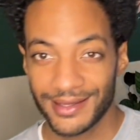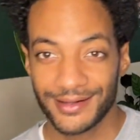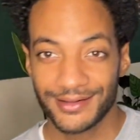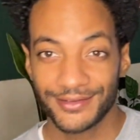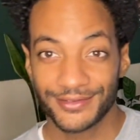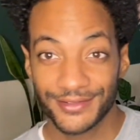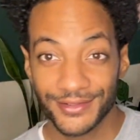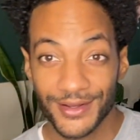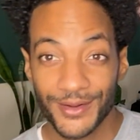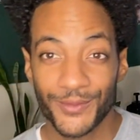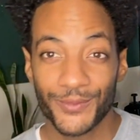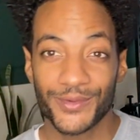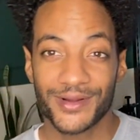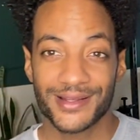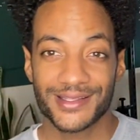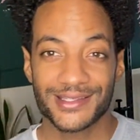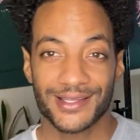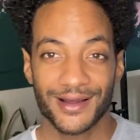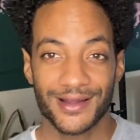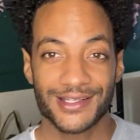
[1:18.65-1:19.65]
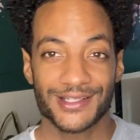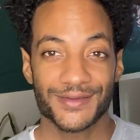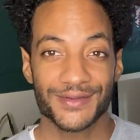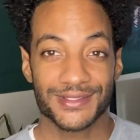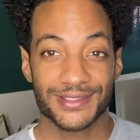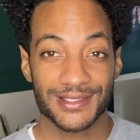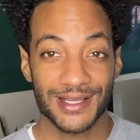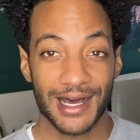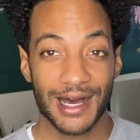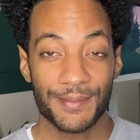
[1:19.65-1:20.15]
of want to touch on
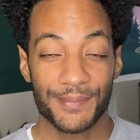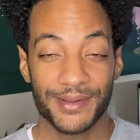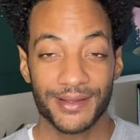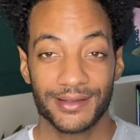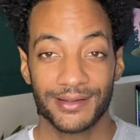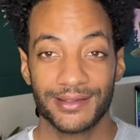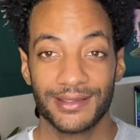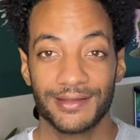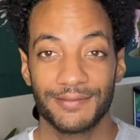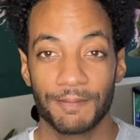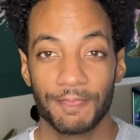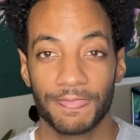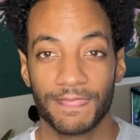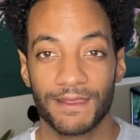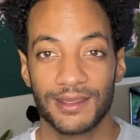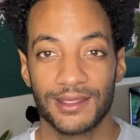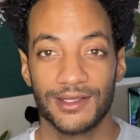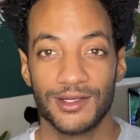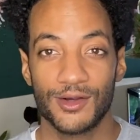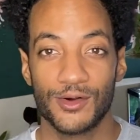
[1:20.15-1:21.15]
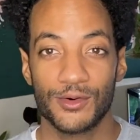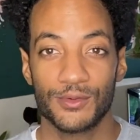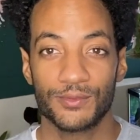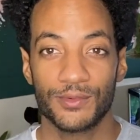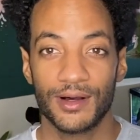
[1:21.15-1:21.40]
this topic again. You know,